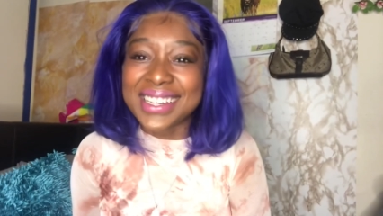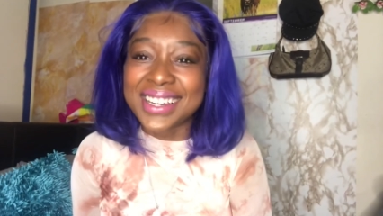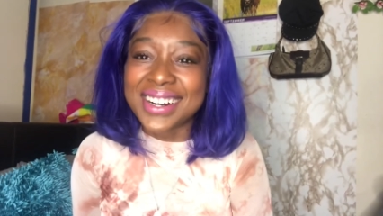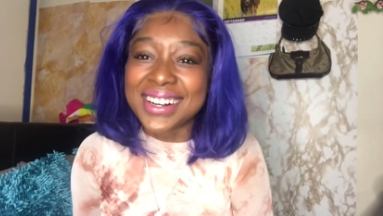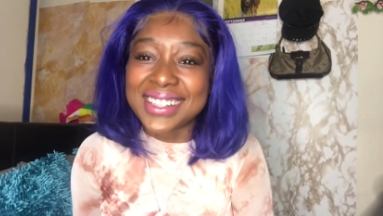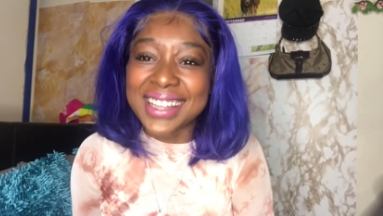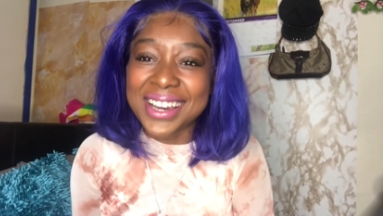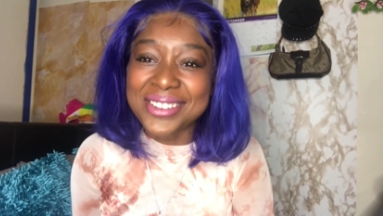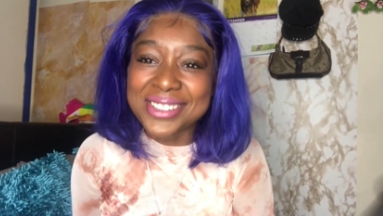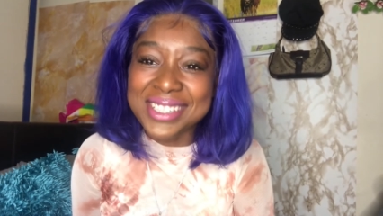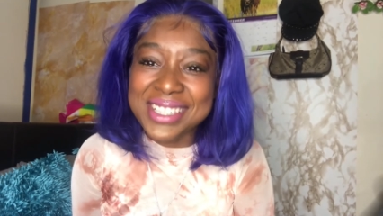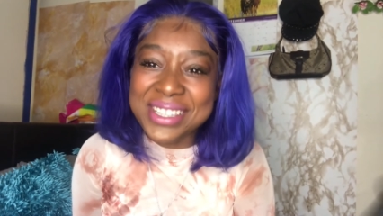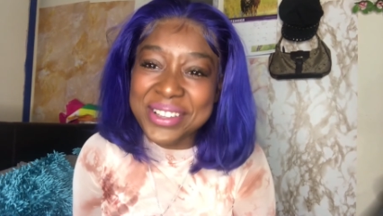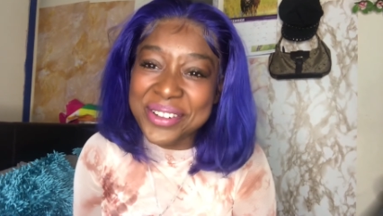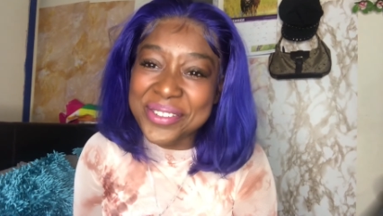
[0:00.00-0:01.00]
y'all, that was
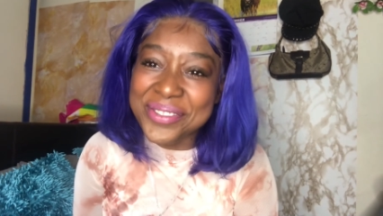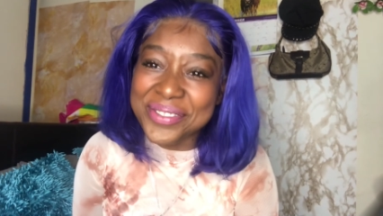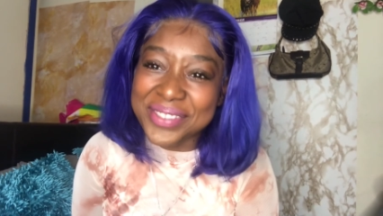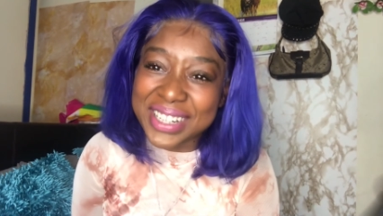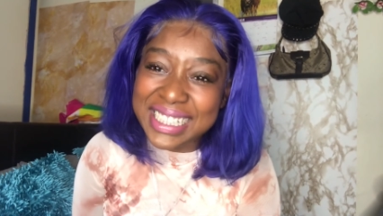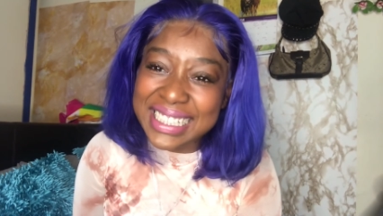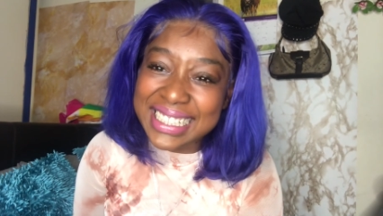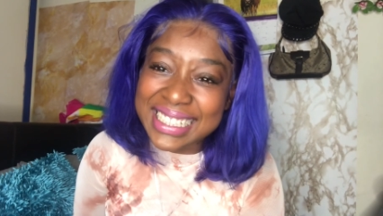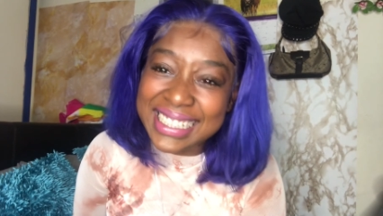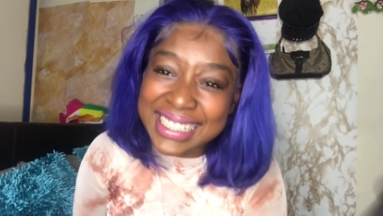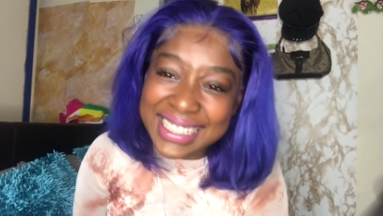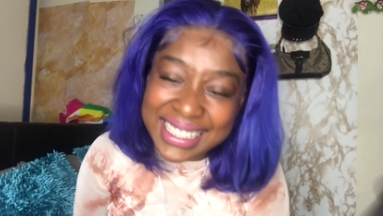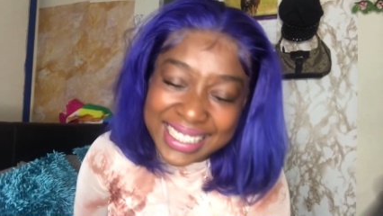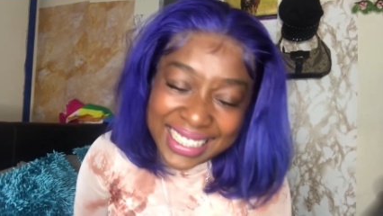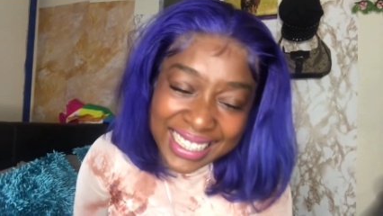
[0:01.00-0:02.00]
too funny.
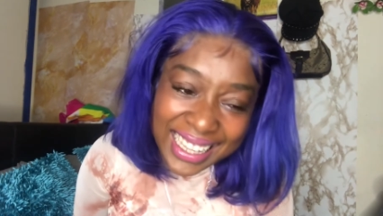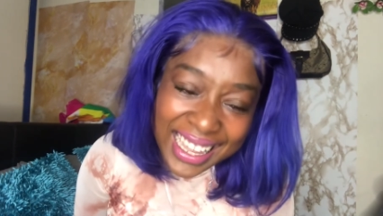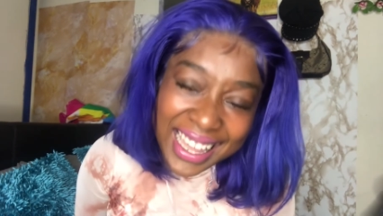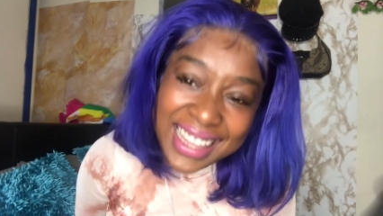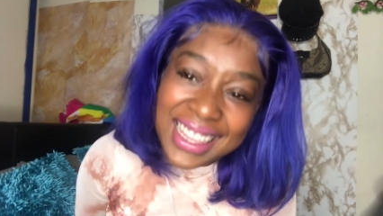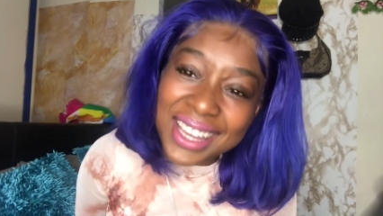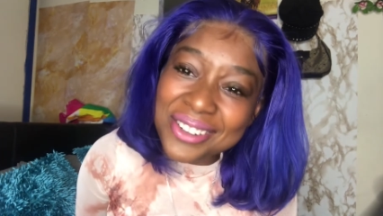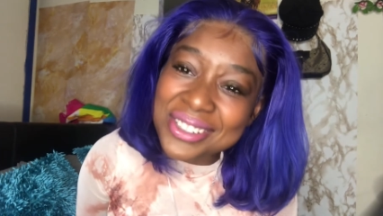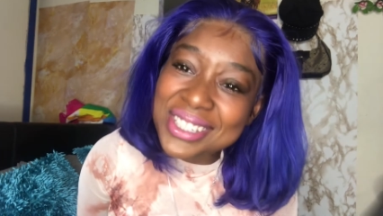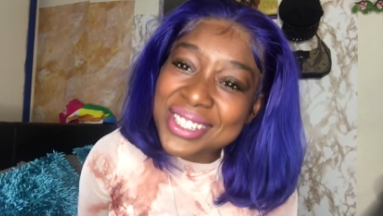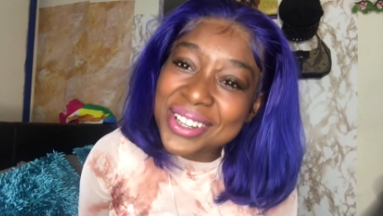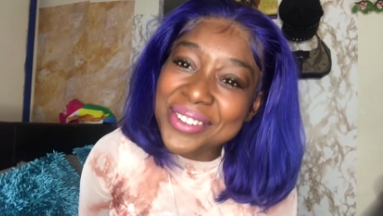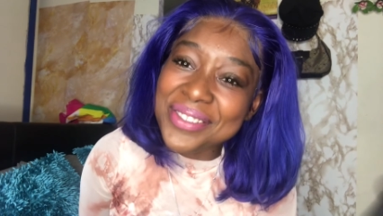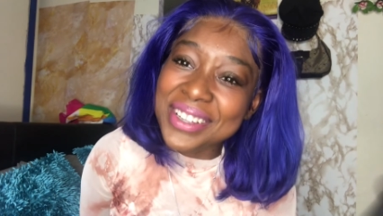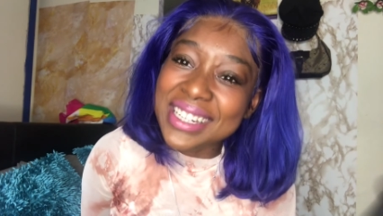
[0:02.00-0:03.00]
That was
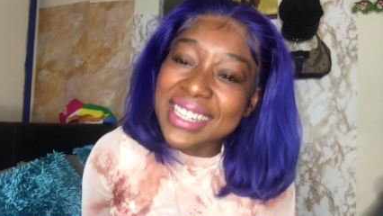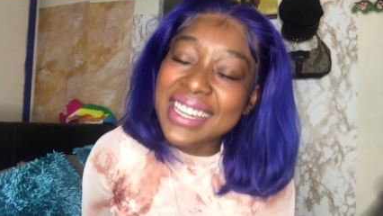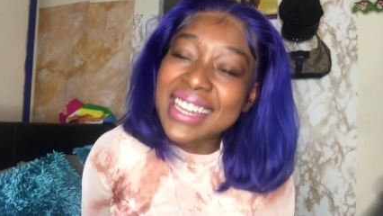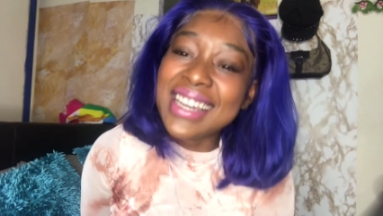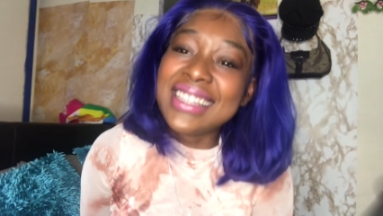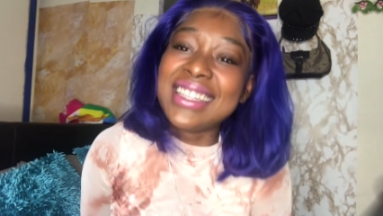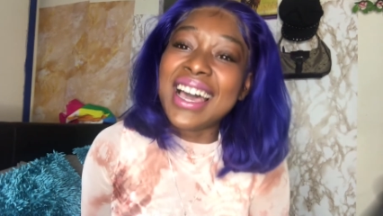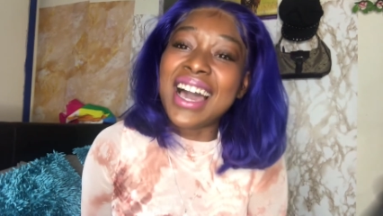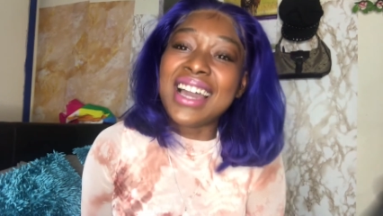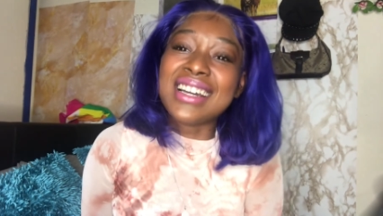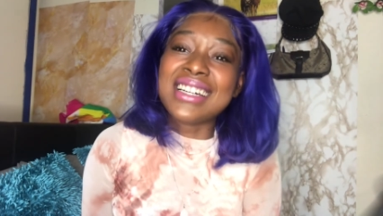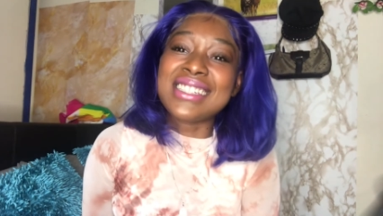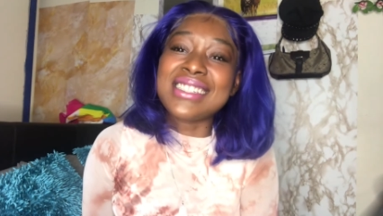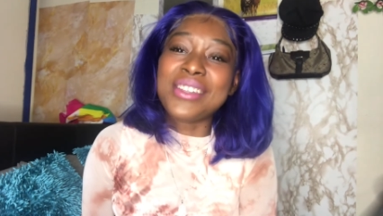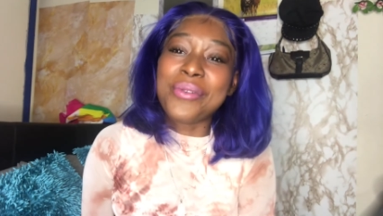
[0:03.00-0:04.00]
so funny. Nah,
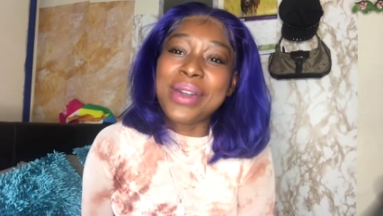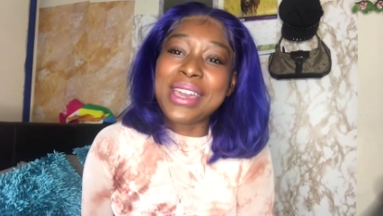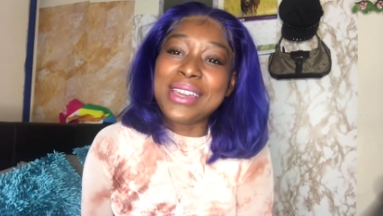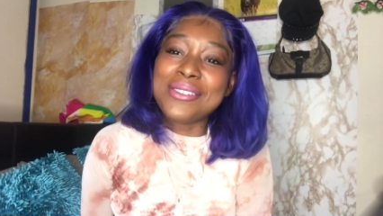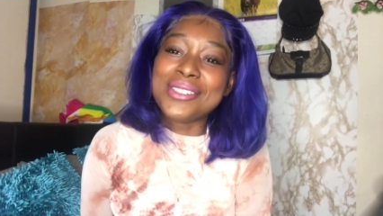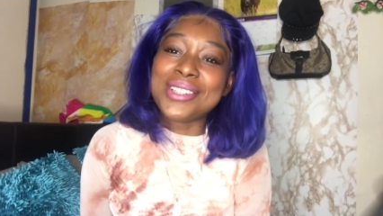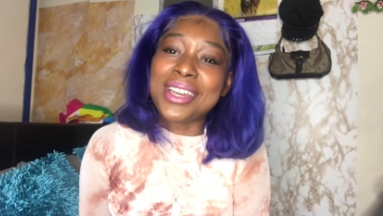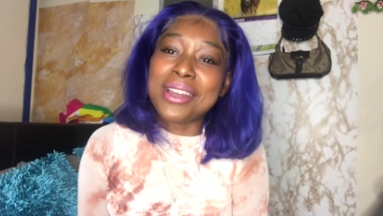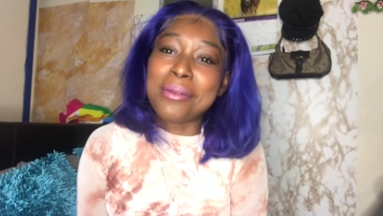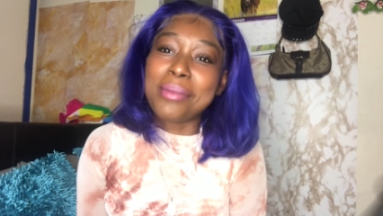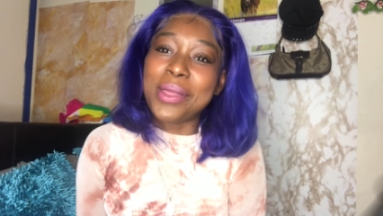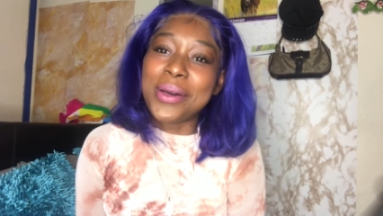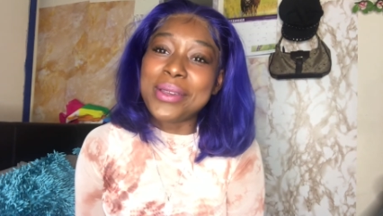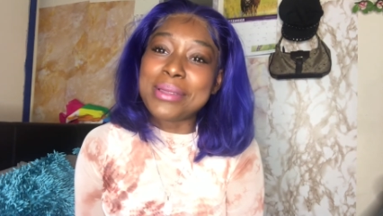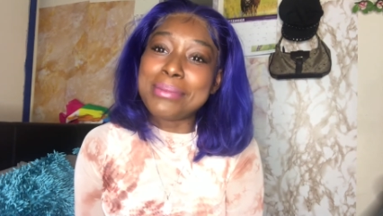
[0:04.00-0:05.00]
because the way he was trying to
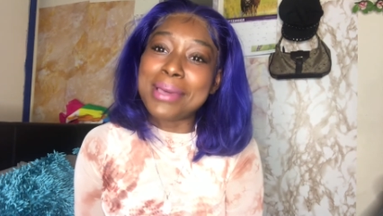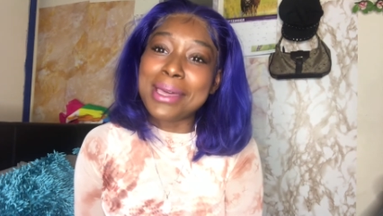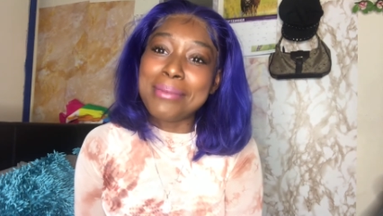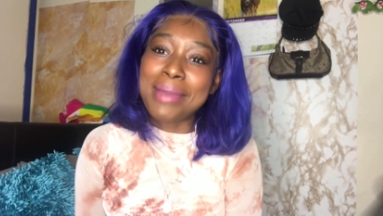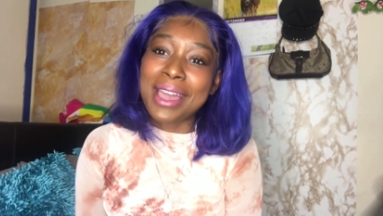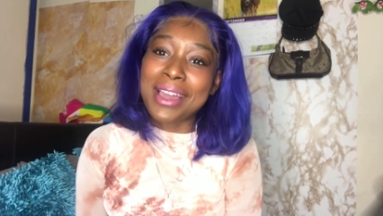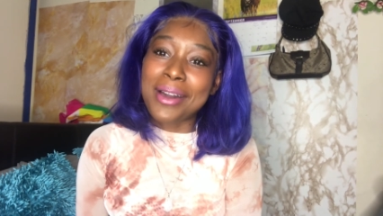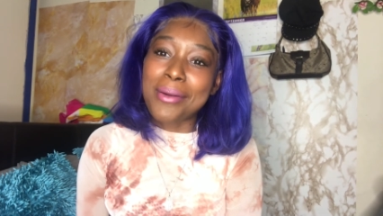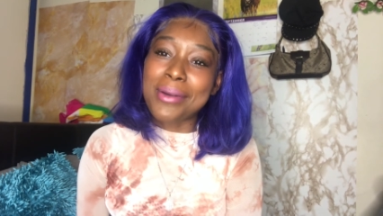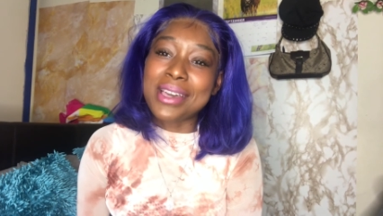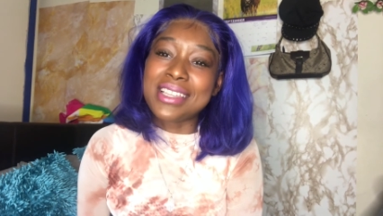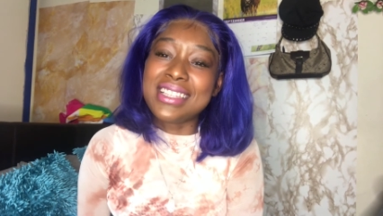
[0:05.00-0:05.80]
blow his bed back up because